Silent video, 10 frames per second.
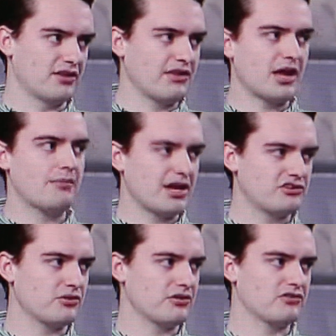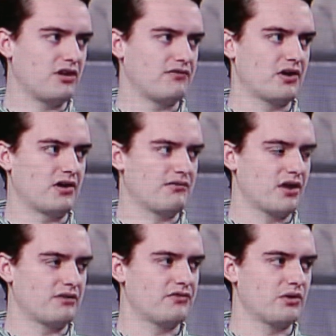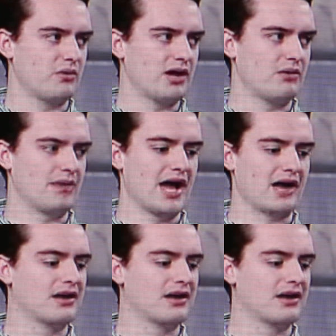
I think I might have shown this off on a phone a while back.